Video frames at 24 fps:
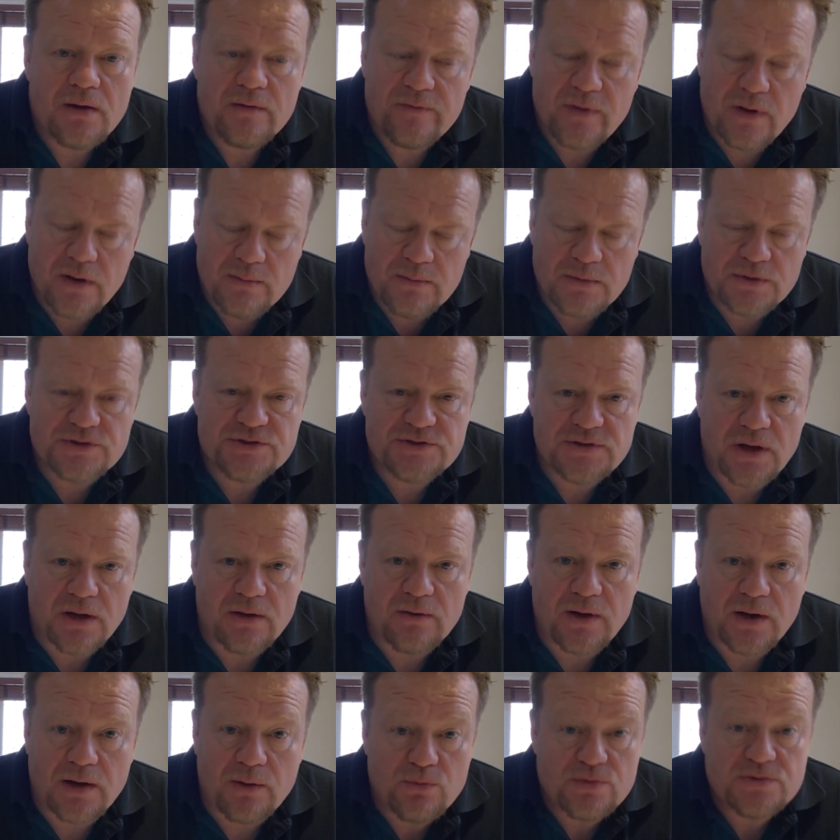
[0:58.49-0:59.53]
Very much
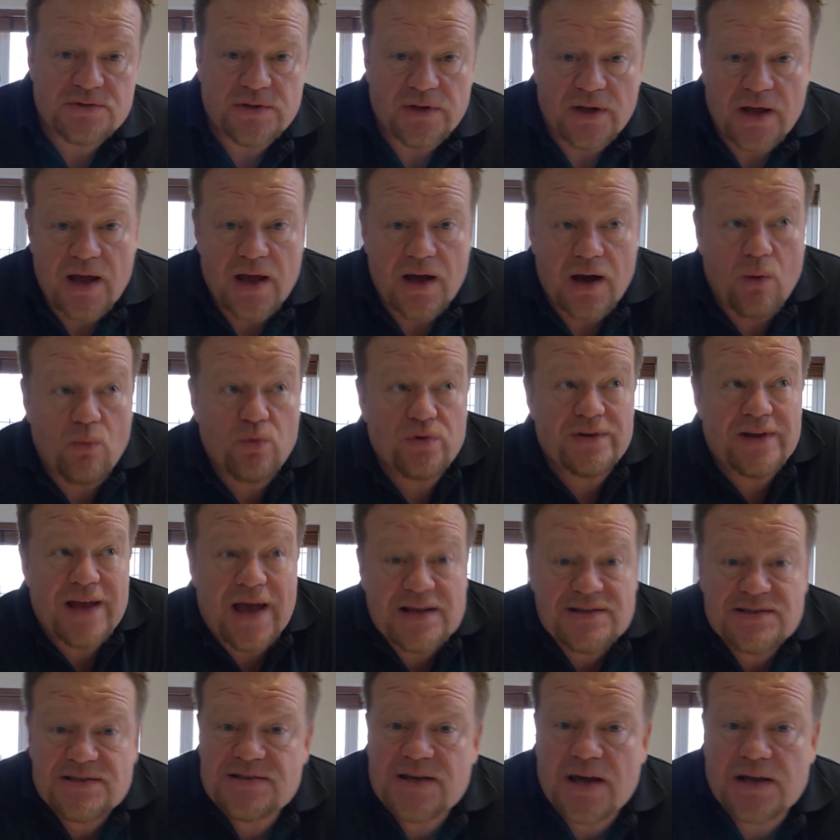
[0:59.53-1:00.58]
so, and I wouldn't
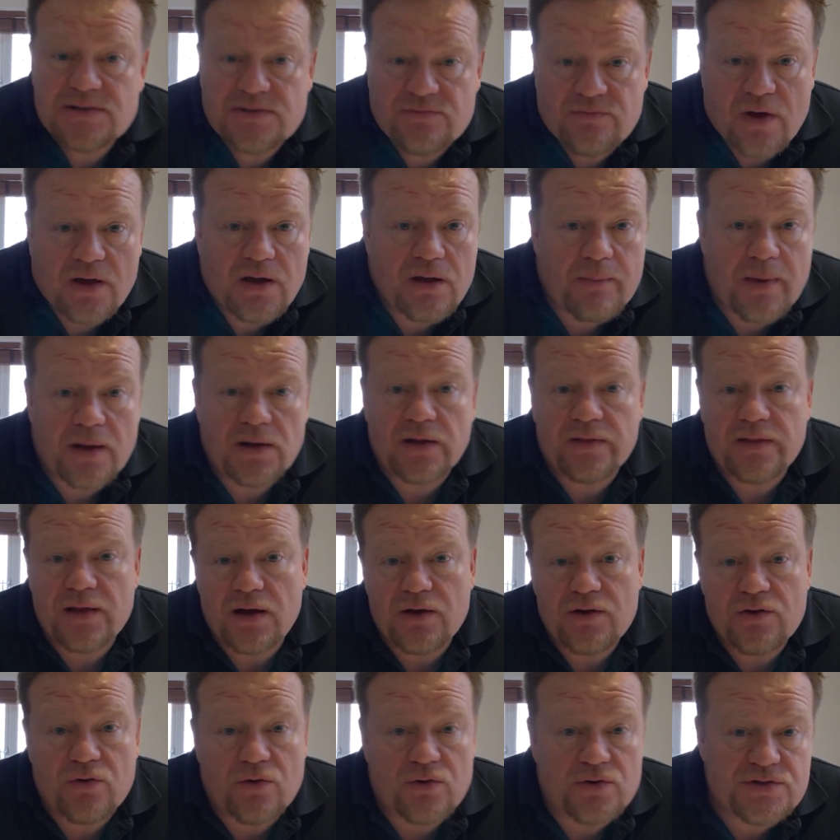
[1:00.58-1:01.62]
hesitate in recommending
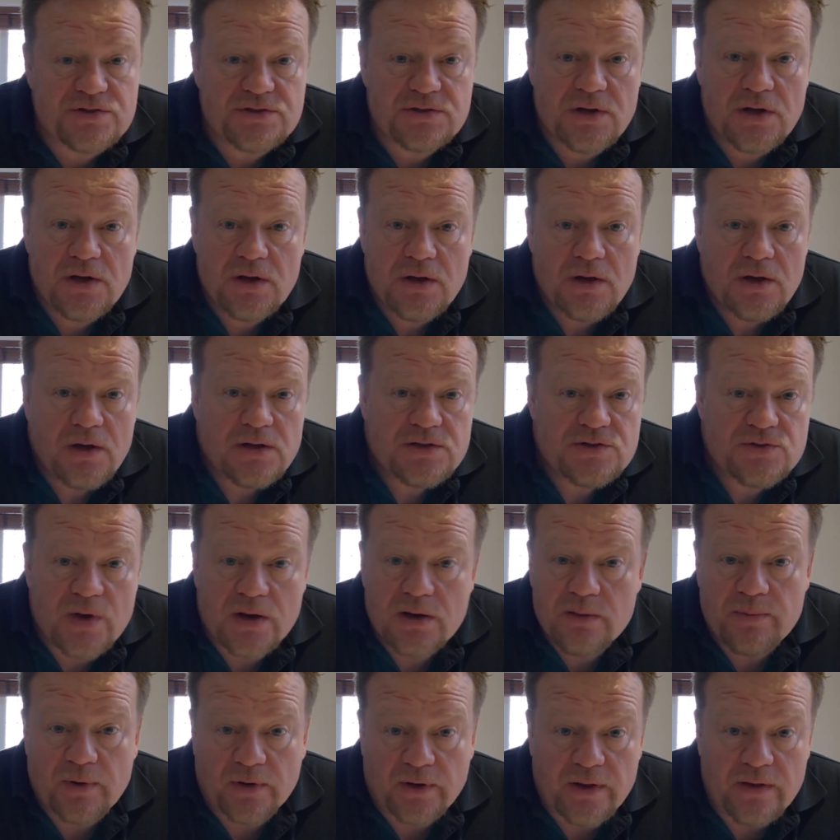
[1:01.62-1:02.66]
that course to
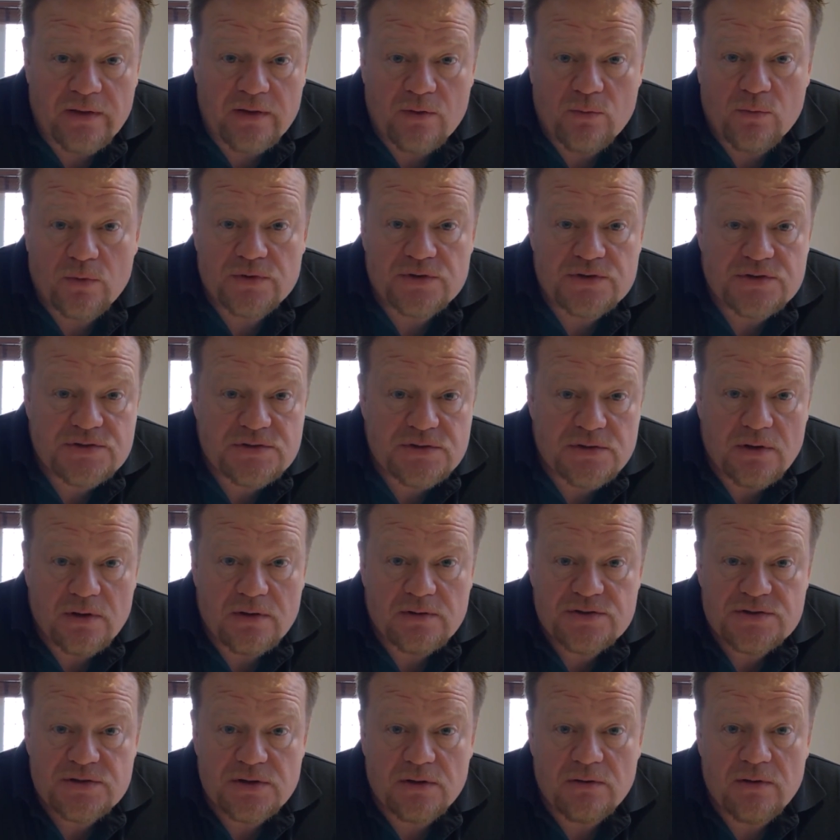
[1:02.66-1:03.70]
anybody that wants
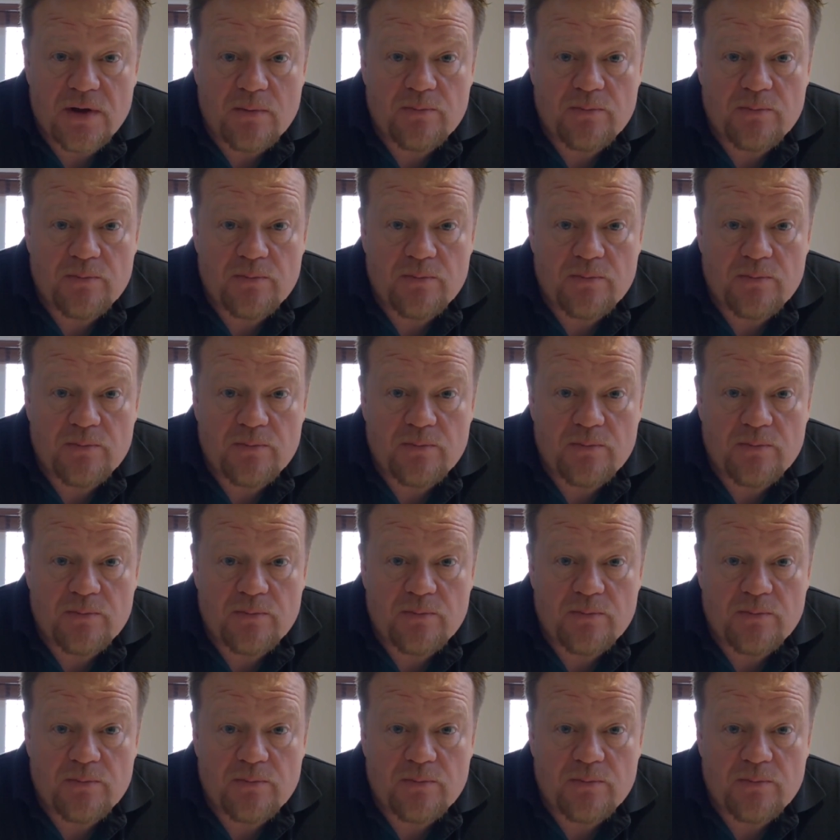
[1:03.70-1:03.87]
to